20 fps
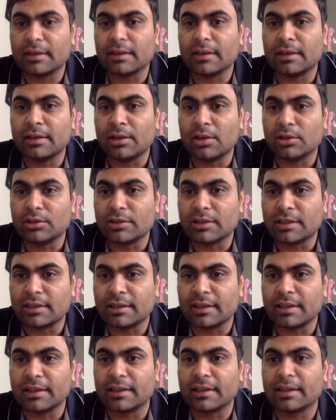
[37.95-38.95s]
logical
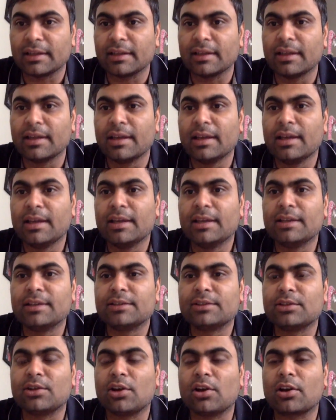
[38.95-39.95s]
thinking,
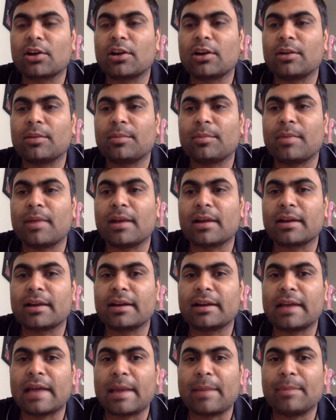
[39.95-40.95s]
stock
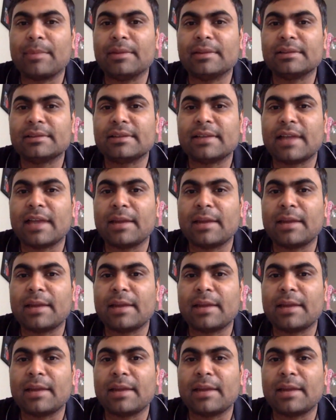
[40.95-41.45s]
market gambles,